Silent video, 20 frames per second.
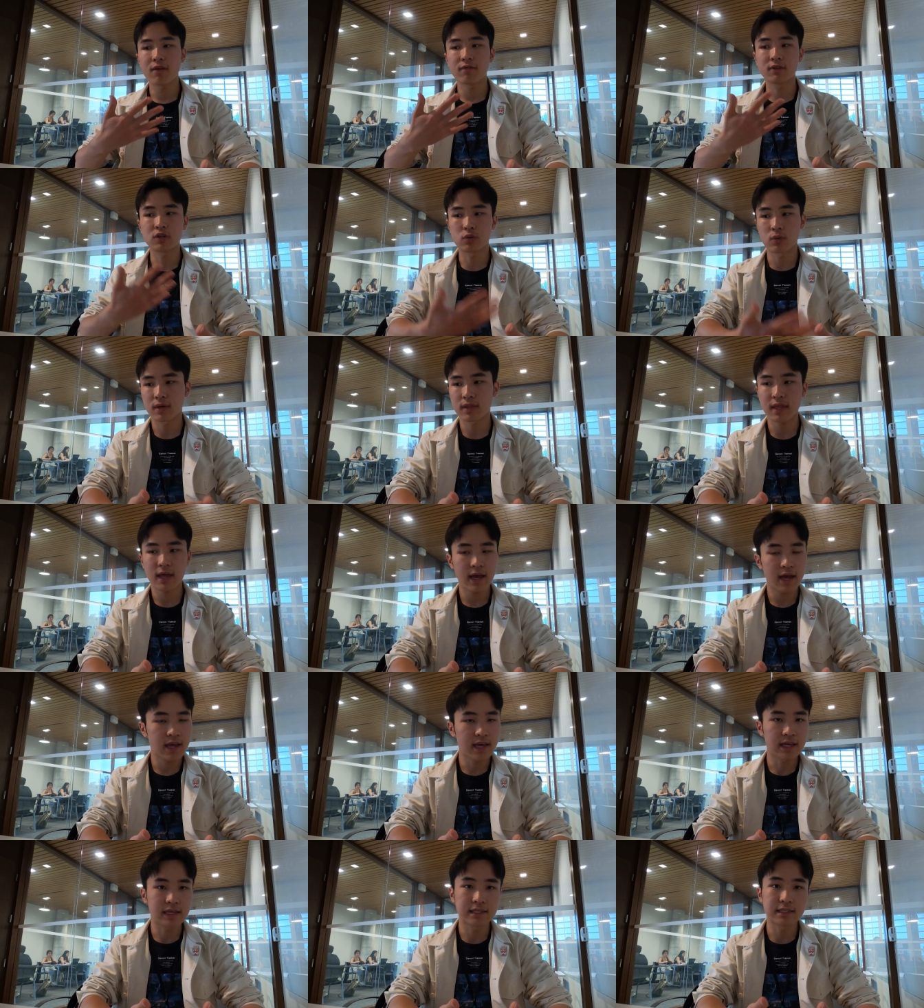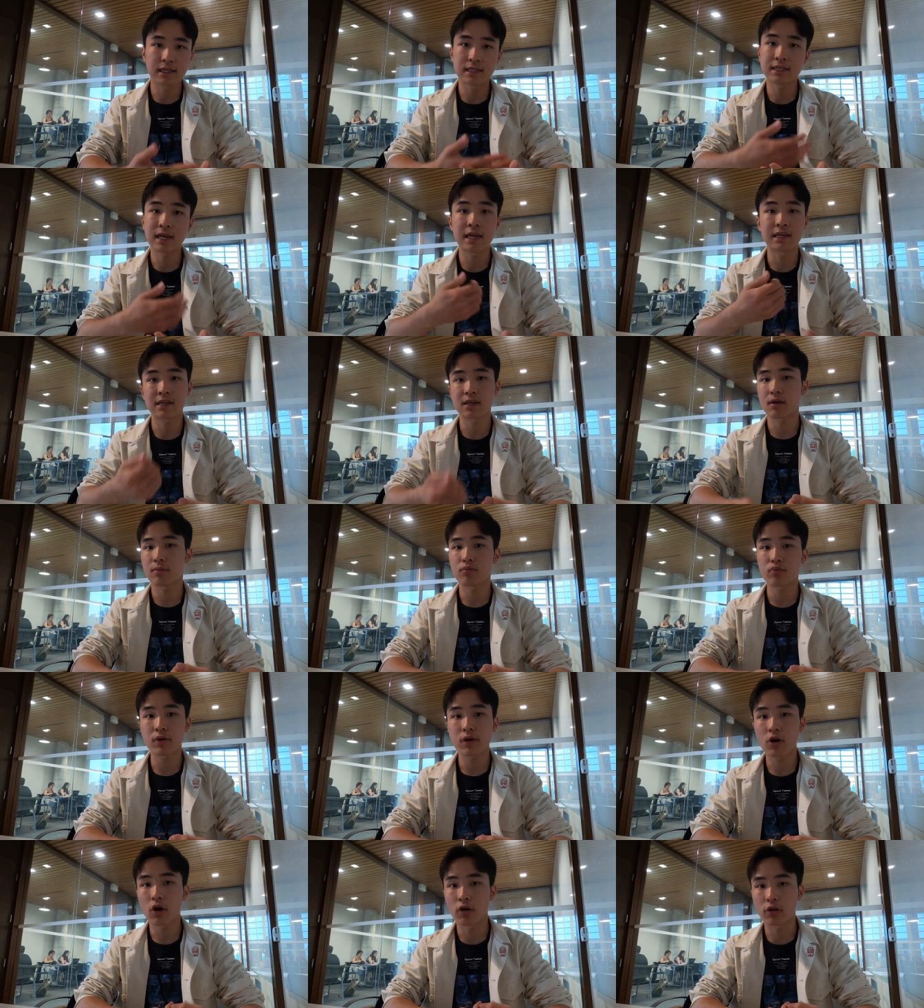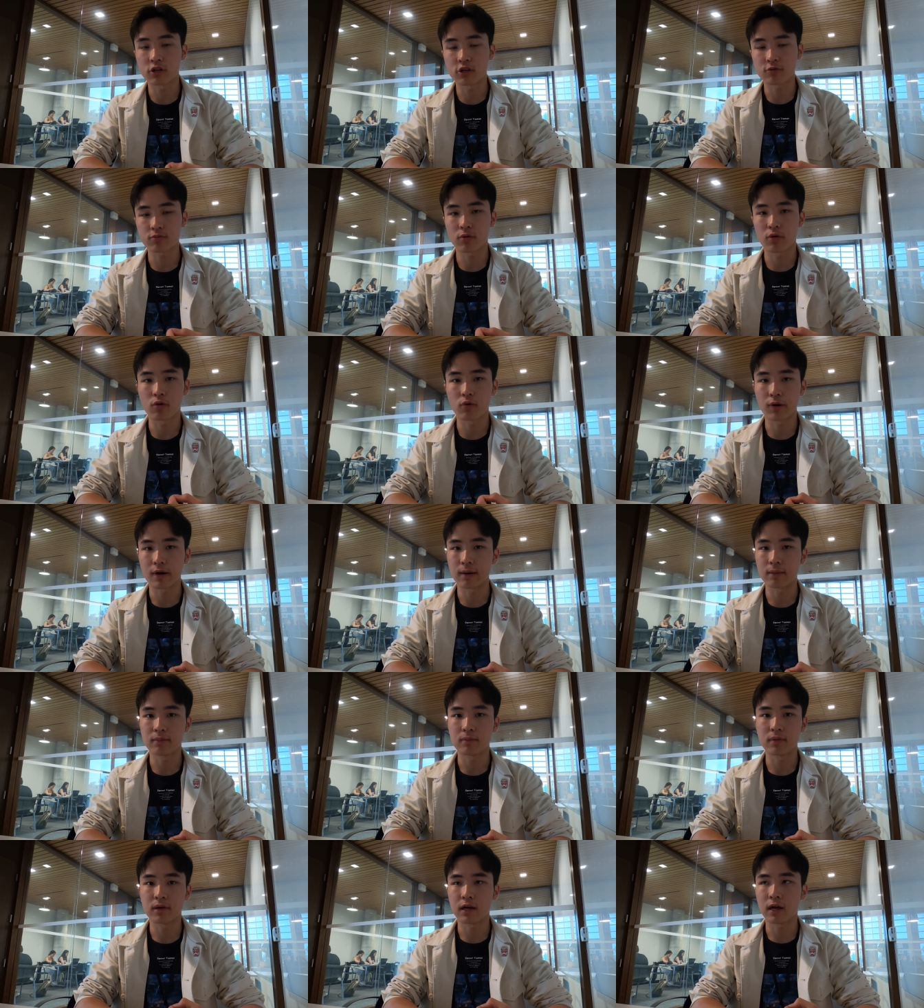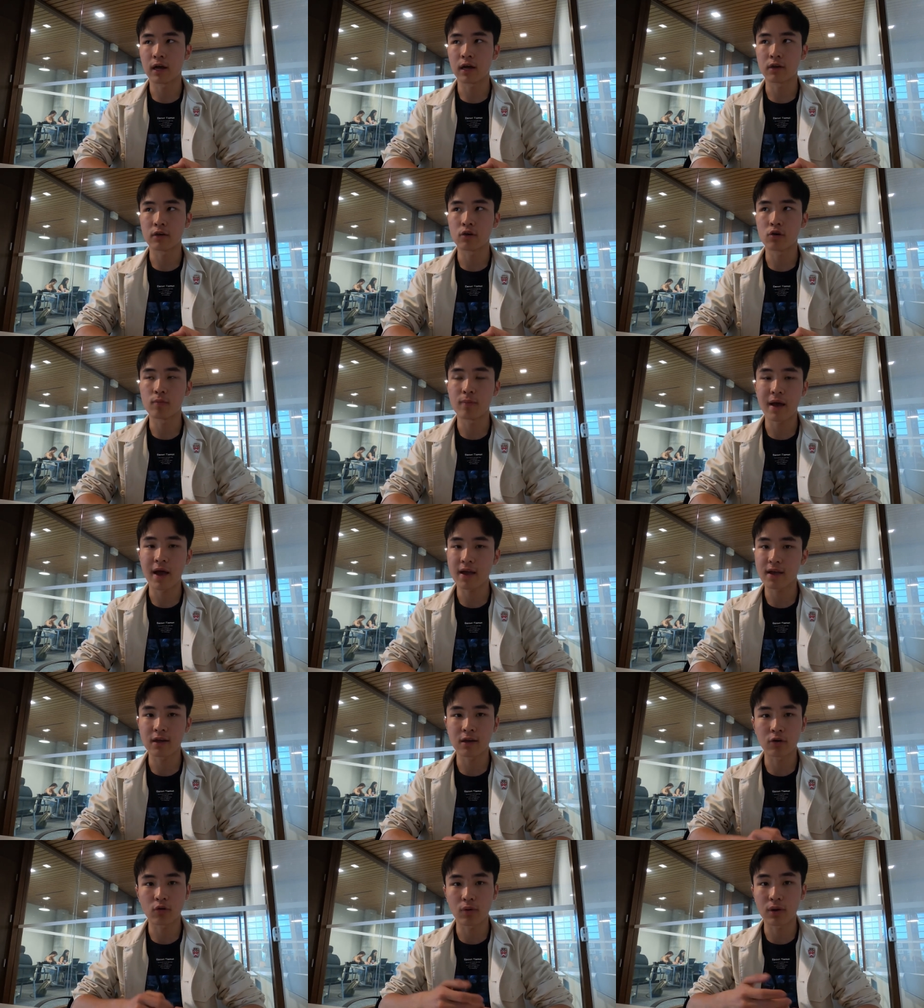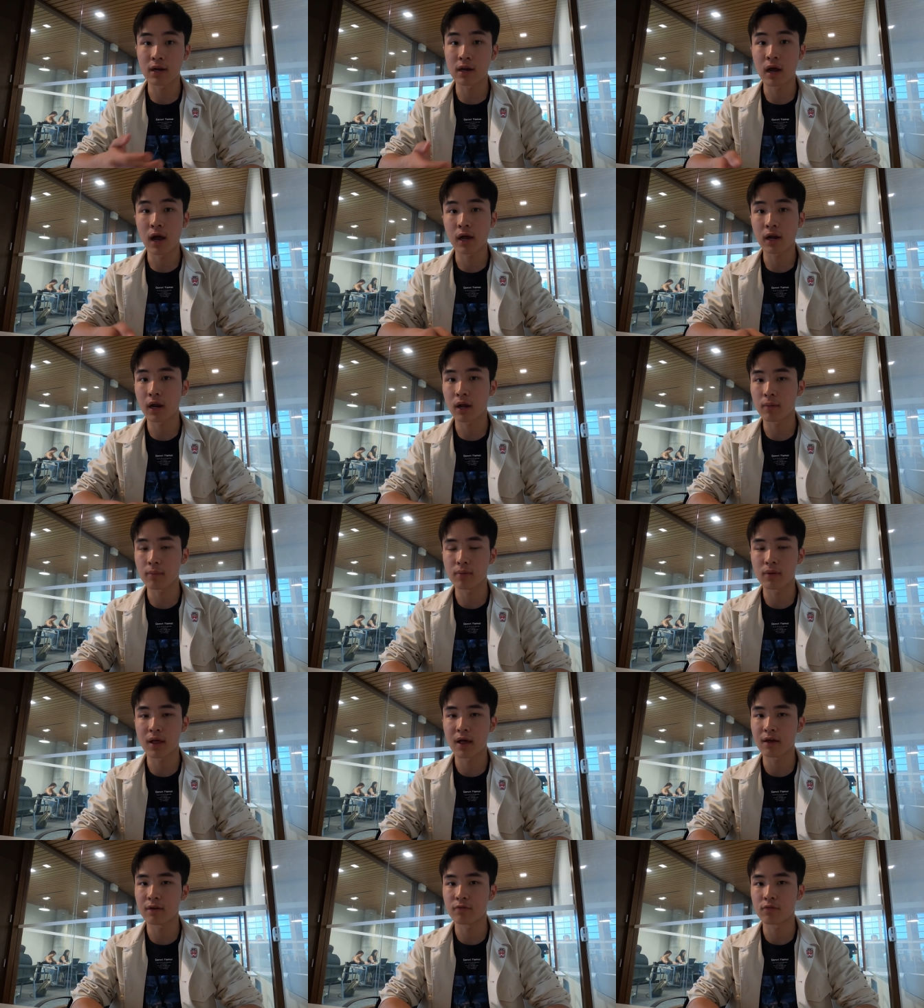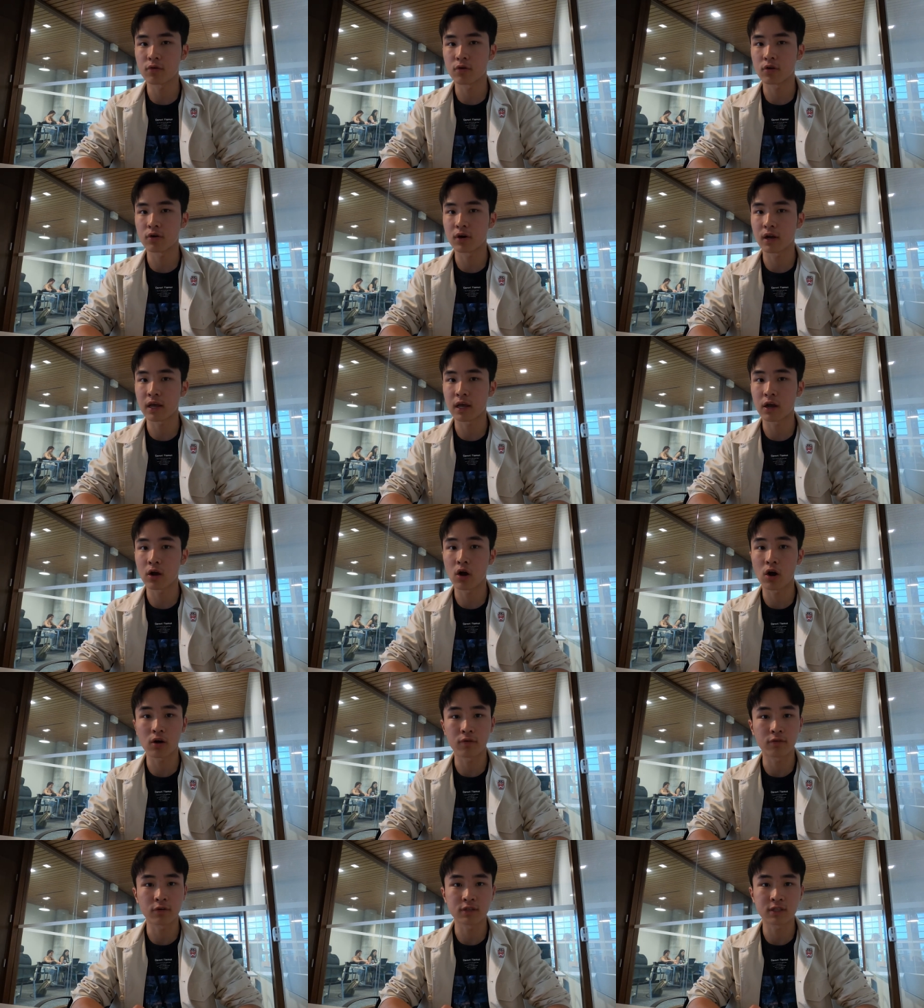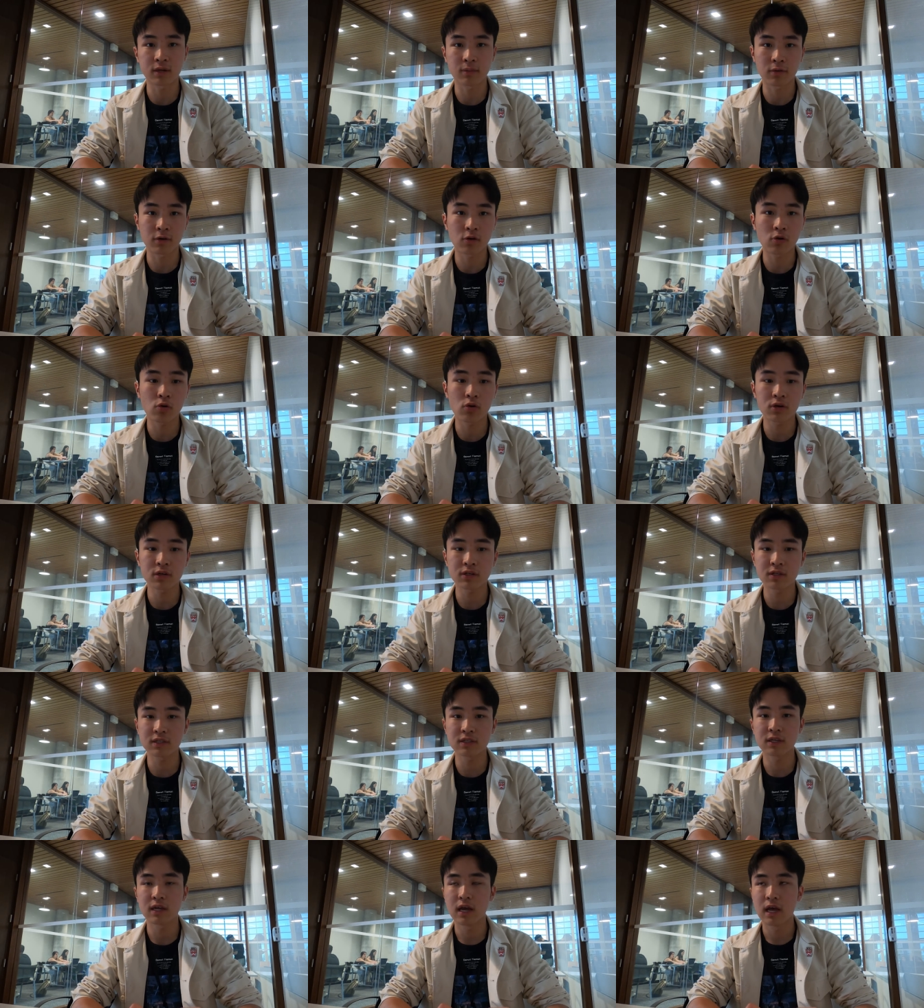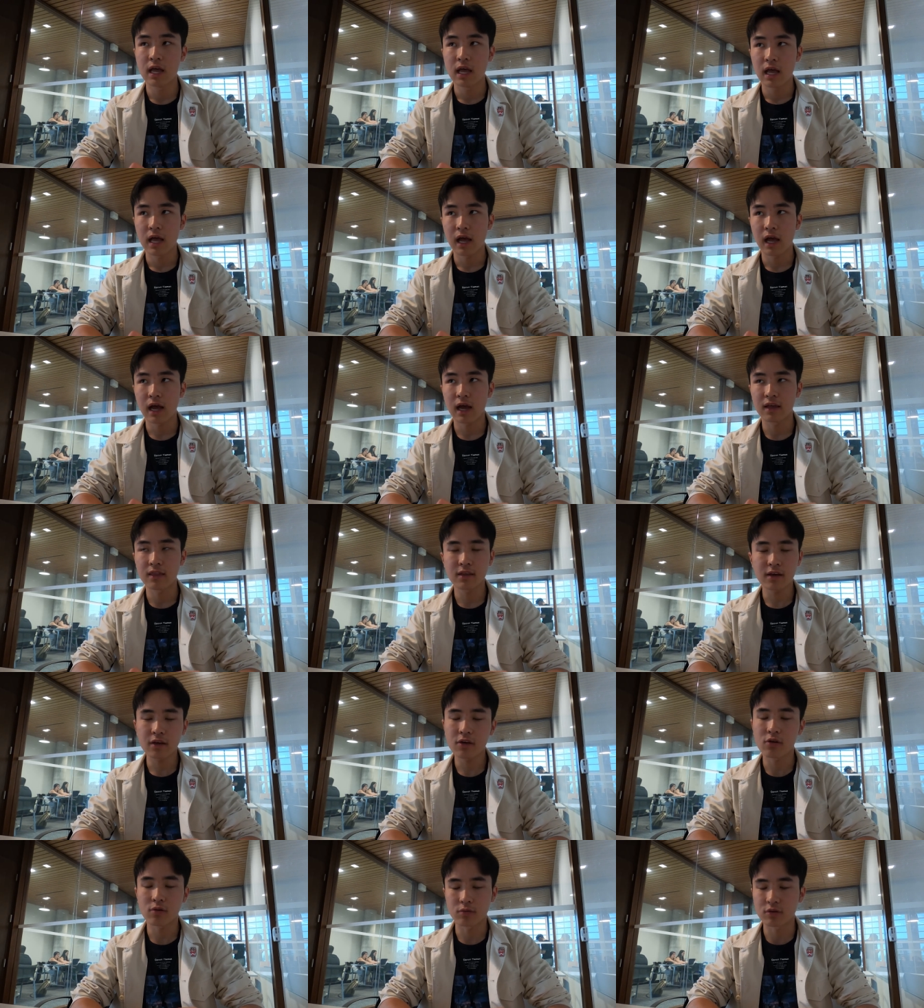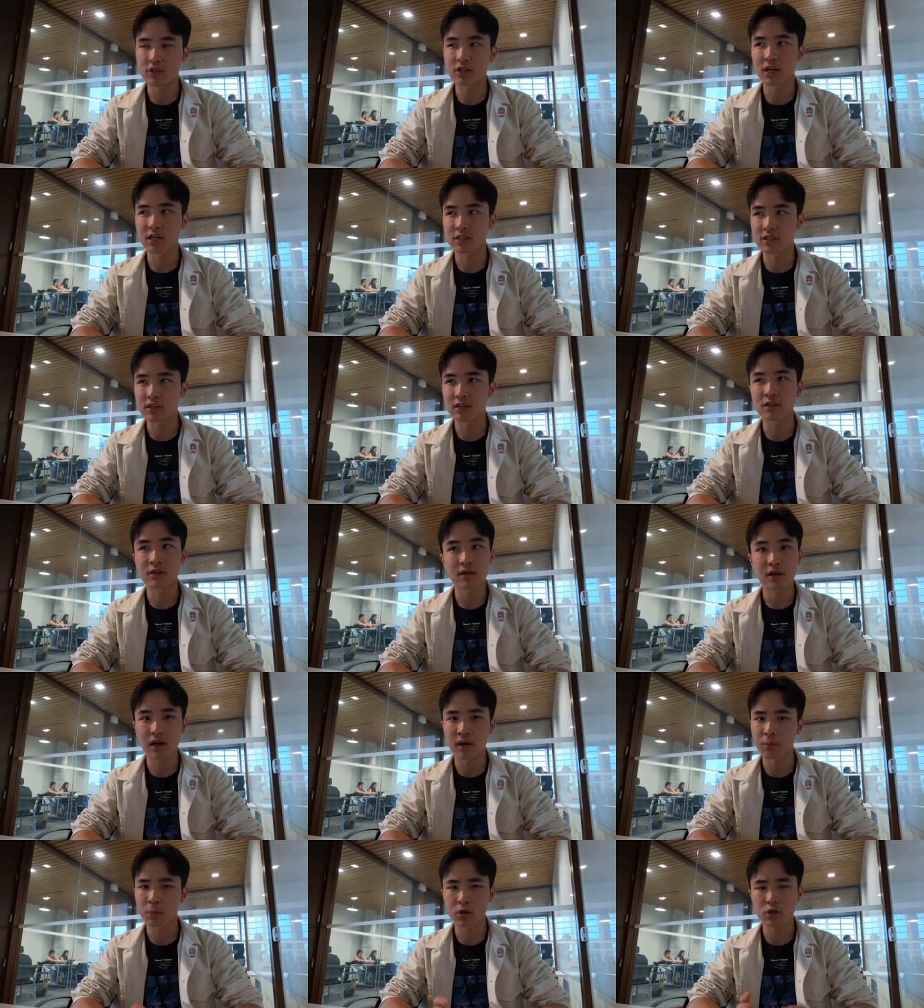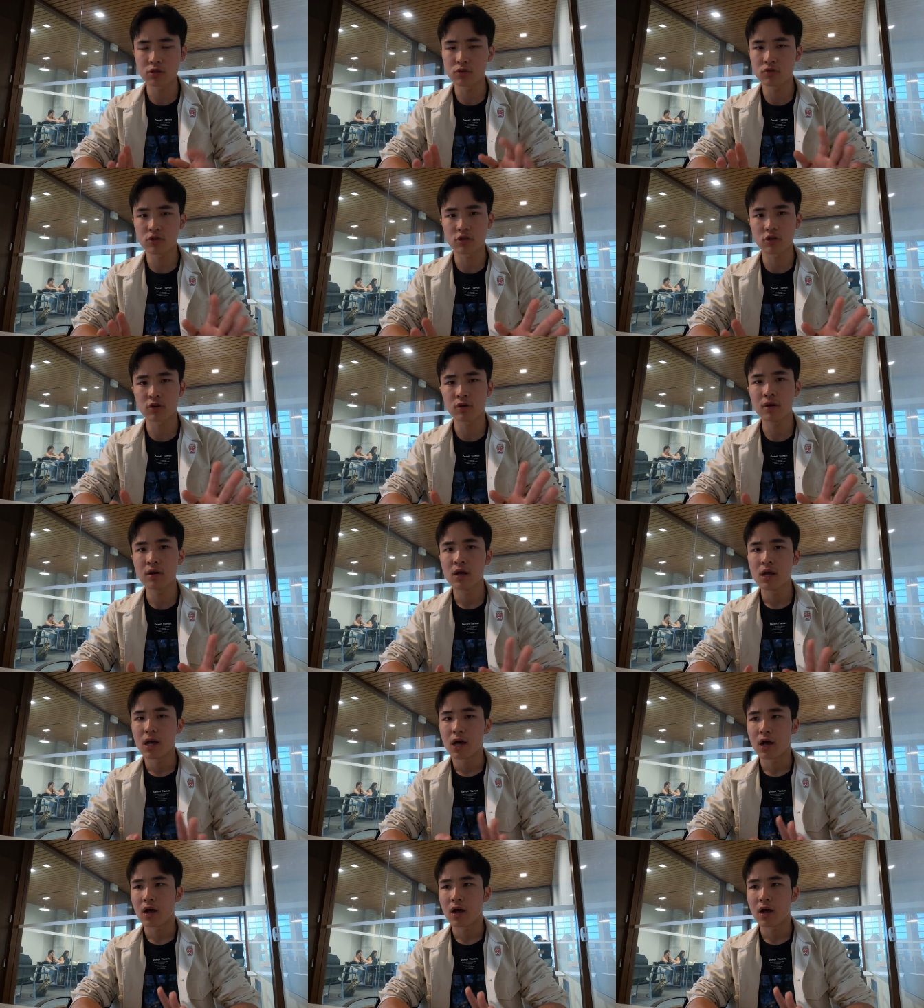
way of doing that is attending a pre college program. I know back in grade nine, I applied for a Harvard summer course think I got rejected. I'm not too sure,